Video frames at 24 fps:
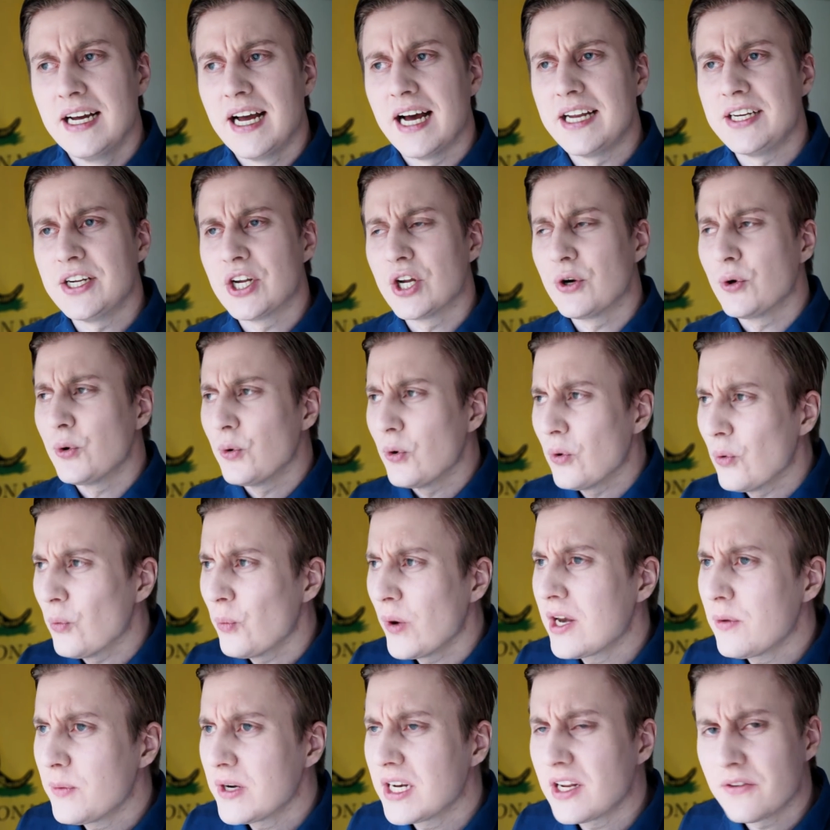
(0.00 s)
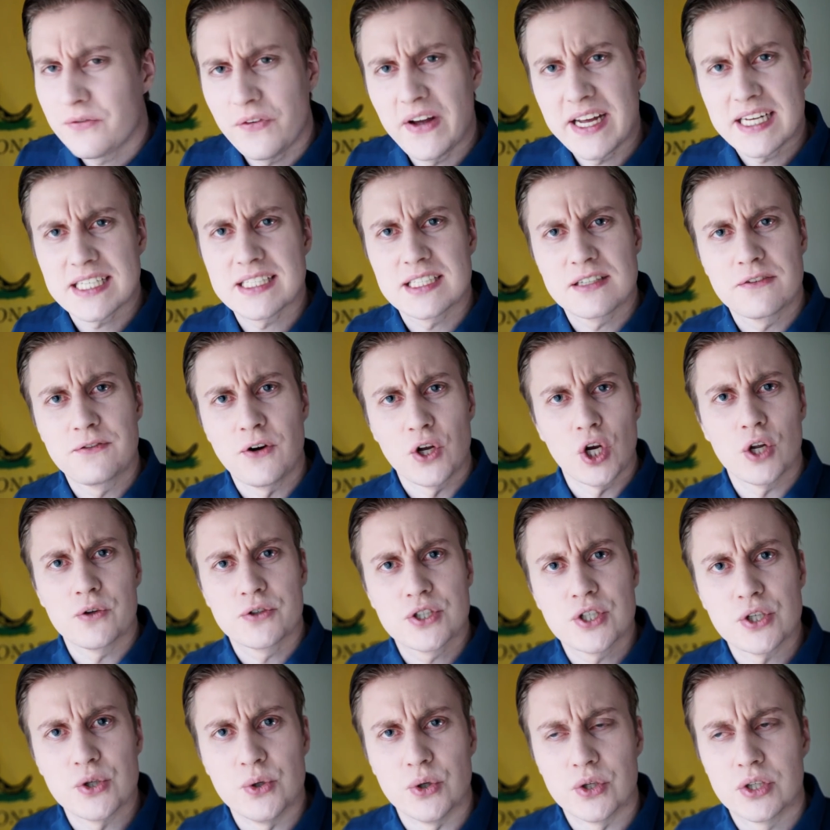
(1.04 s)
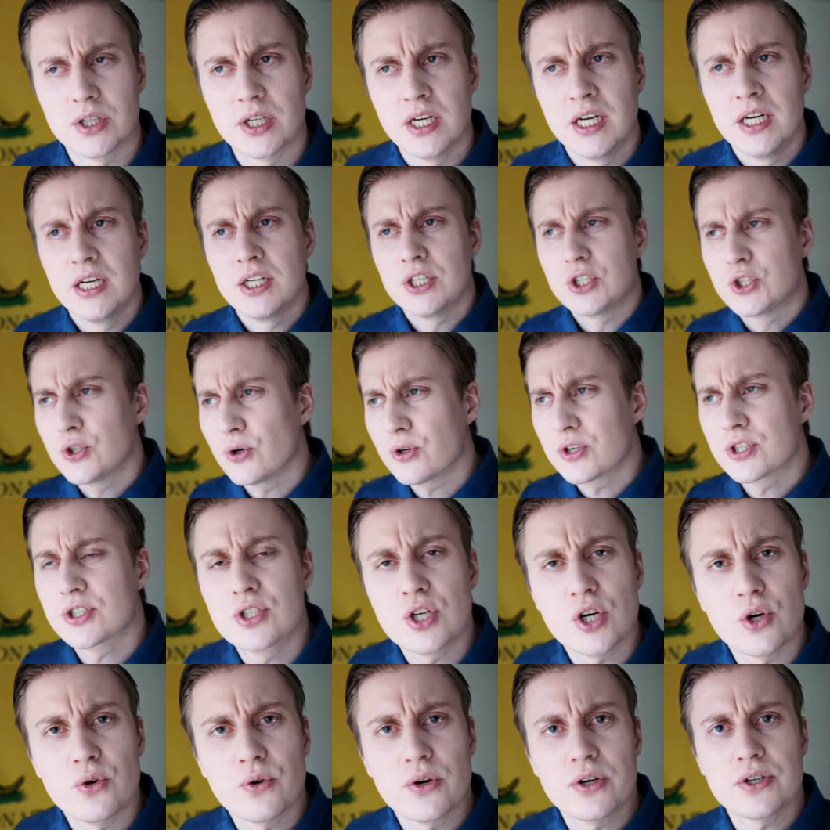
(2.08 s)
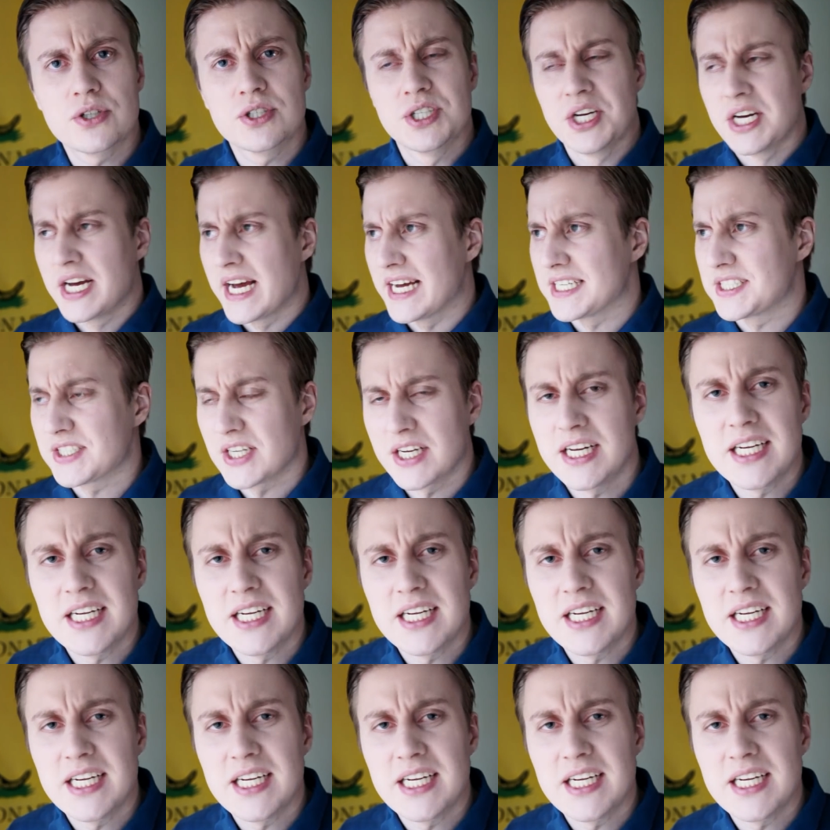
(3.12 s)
And you know, when will the West follow suit? George Soros has a